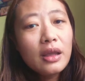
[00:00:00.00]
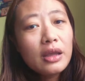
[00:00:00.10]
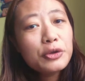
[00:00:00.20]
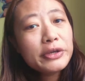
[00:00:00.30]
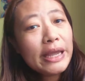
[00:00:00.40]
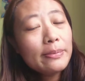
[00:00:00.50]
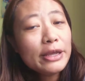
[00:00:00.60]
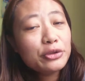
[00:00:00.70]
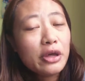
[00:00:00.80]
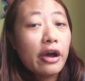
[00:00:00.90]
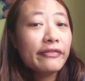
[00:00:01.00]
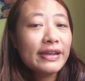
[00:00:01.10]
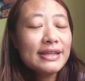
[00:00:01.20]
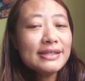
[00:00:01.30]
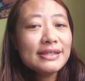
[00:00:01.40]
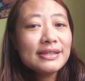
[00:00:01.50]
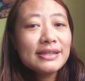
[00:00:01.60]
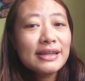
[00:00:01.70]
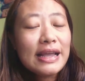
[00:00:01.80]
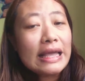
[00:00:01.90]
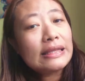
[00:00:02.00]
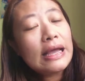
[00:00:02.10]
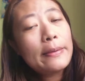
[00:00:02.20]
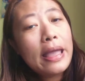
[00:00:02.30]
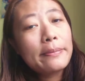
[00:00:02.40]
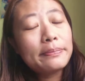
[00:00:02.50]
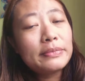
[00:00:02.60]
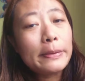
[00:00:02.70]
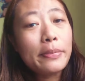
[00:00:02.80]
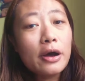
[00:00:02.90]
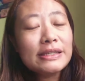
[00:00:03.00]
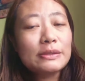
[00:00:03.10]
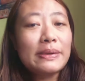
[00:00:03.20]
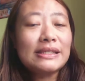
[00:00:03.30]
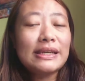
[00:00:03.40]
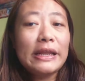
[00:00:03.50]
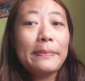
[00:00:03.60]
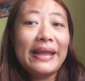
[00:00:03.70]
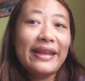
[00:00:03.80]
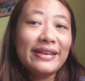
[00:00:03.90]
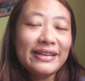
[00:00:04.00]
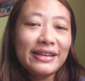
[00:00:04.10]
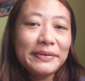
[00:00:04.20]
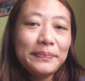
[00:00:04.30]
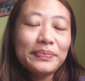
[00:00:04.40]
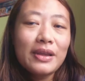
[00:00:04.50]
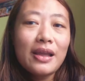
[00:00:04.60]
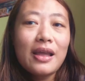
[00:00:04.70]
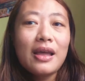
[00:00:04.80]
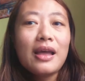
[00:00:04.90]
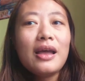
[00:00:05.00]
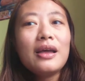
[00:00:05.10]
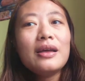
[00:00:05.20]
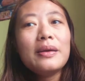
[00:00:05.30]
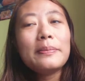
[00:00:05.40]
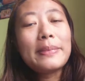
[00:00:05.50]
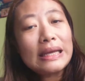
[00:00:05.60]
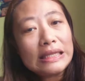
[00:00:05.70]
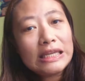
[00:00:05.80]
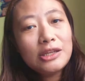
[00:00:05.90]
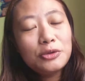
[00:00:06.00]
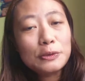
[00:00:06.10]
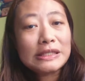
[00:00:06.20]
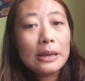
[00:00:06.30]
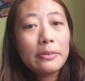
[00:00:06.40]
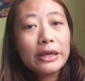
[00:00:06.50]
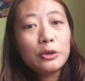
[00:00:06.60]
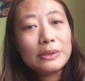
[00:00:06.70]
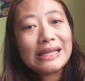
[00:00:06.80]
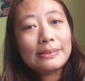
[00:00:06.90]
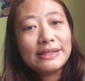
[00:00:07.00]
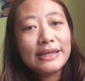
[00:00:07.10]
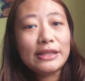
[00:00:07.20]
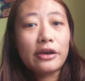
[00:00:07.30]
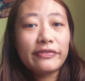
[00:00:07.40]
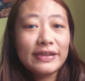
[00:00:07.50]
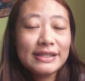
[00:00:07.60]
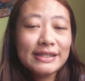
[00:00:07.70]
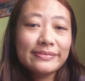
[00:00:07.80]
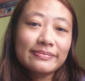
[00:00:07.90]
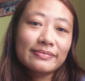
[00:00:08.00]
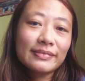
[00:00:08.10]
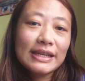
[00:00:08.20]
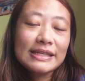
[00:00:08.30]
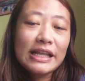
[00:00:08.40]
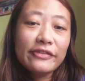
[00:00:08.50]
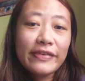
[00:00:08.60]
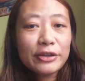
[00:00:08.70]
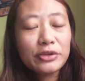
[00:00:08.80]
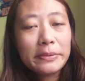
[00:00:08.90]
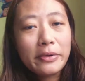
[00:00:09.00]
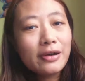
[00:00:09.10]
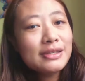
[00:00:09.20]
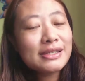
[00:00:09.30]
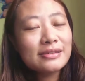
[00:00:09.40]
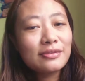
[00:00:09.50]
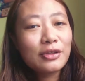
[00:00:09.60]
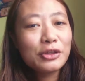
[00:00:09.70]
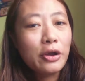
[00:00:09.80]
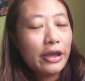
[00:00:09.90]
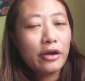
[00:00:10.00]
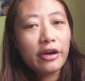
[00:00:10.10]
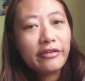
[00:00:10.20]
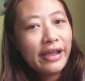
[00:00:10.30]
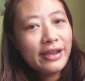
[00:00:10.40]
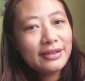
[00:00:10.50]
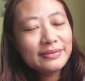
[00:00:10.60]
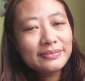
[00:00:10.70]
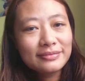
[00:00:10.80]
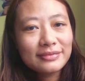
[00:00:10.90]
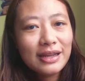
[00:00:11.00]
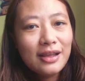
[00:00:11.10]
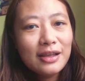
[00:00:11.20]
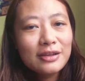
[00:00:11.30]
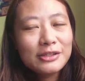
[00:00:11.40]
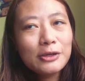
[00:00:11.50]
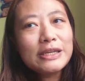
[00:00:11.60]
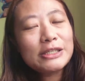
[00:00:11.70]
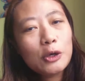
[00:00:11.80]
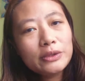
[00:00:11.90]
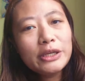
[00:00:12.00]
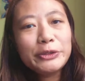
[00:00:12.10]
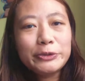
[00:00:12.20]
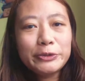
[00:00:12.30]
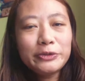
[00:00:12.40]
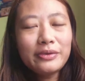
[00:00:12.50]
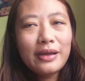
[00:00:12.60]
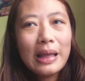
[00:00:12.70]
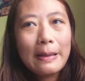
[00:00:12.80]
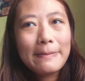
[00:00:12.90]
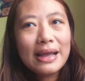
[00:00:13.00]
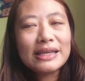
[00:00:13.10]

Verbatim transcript: you came late to the office and the, and the boss is basically paying money to someone who's absent in office. Is that fair to the boss? Not at all, right? So he scolded you, but